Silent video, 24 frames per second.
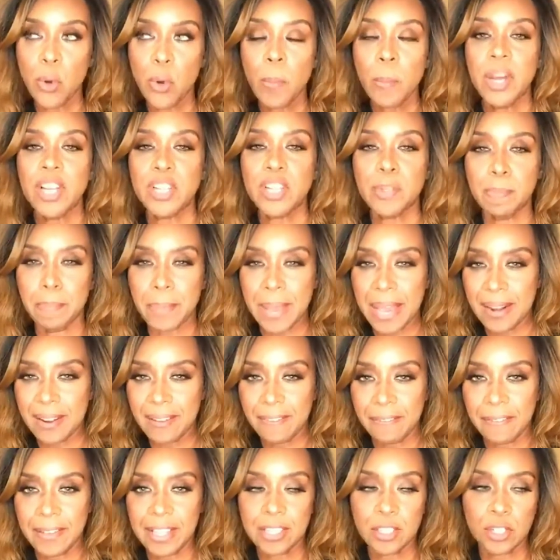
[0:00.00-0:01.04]
much
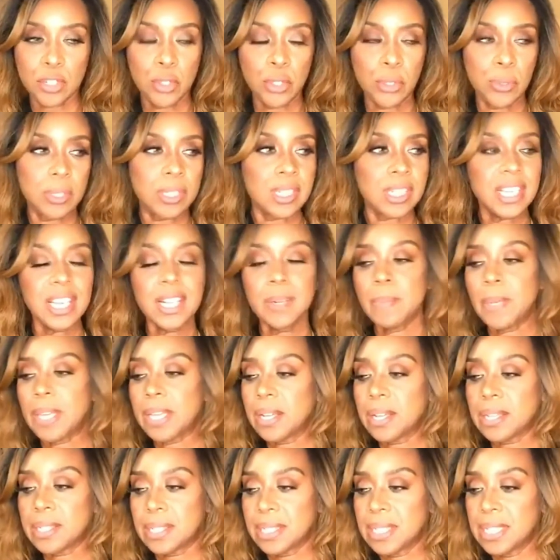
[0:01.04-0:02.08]
benefits to your skin,
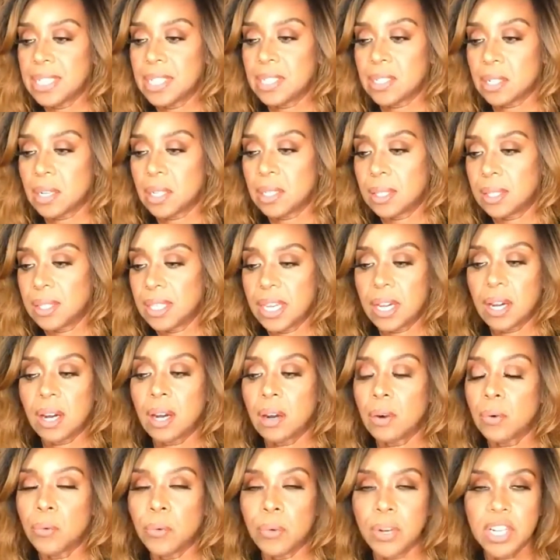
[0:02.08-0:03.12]
because they
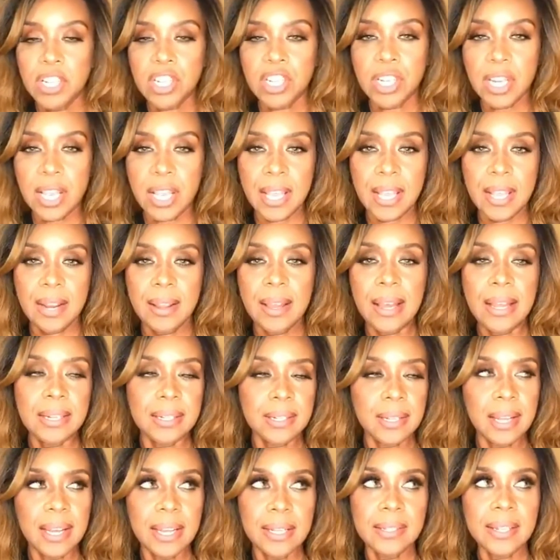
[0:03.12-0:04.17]
are rich in
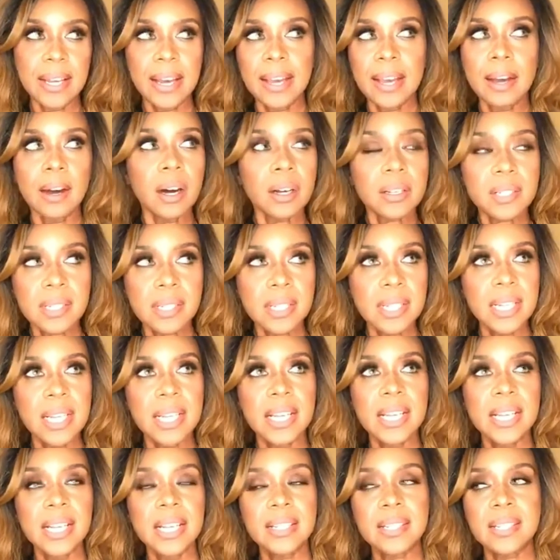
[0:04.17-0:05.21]

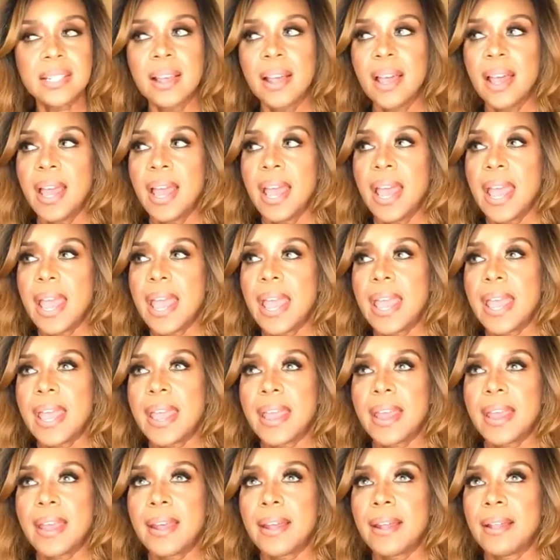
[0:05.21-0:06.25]
antioxidants
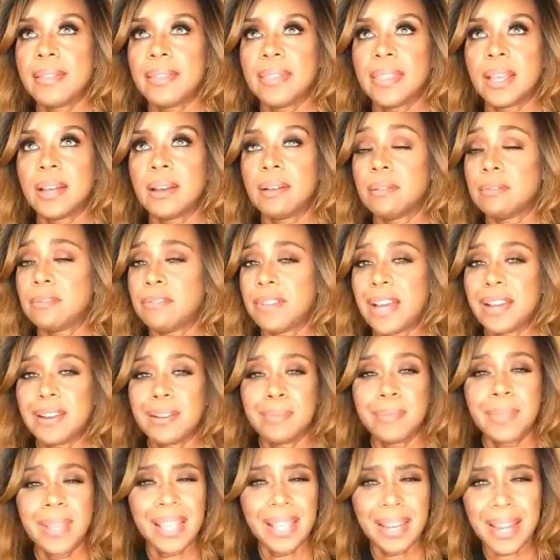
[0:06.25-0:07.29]
and
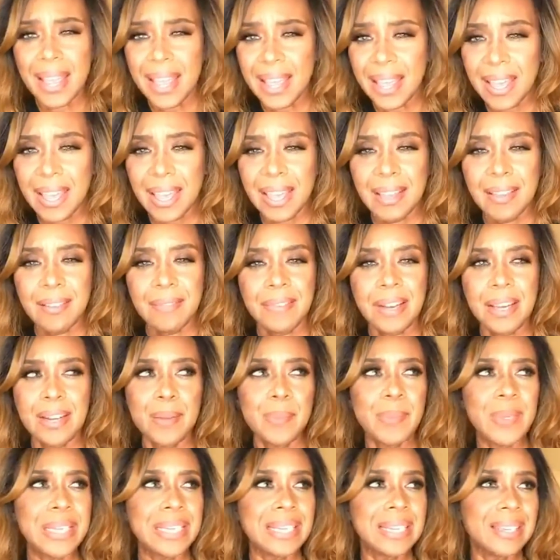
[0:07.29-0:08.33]
vitamin A,
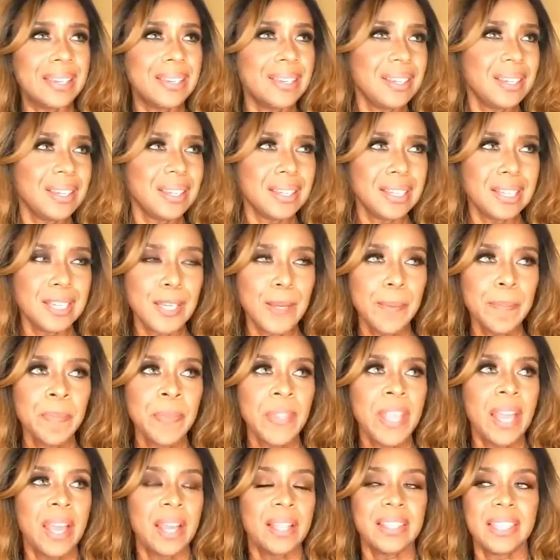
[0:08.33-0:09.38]
vitamin E.
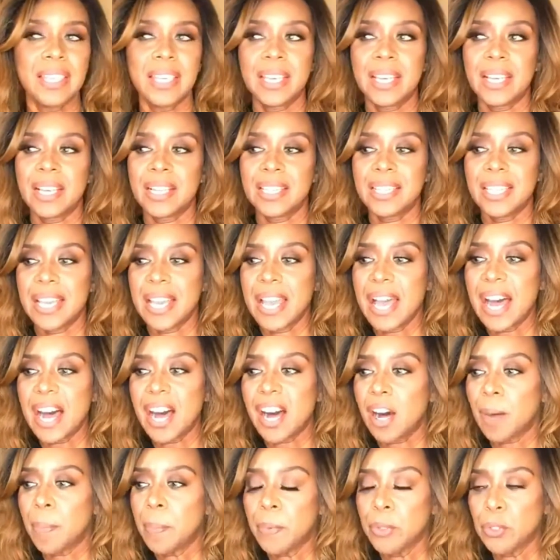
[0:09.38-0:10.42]
They
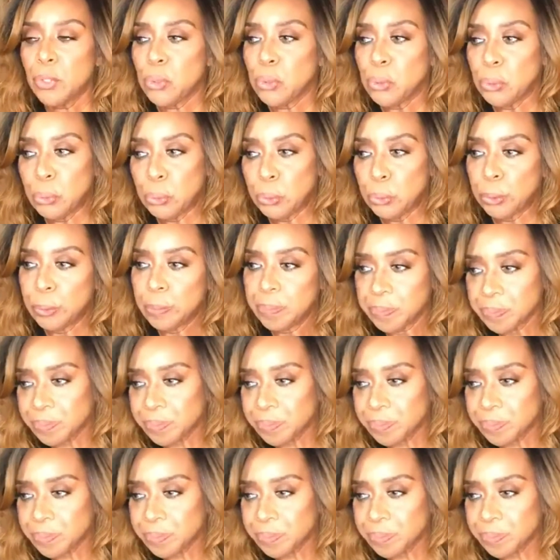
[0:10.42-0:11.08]
help you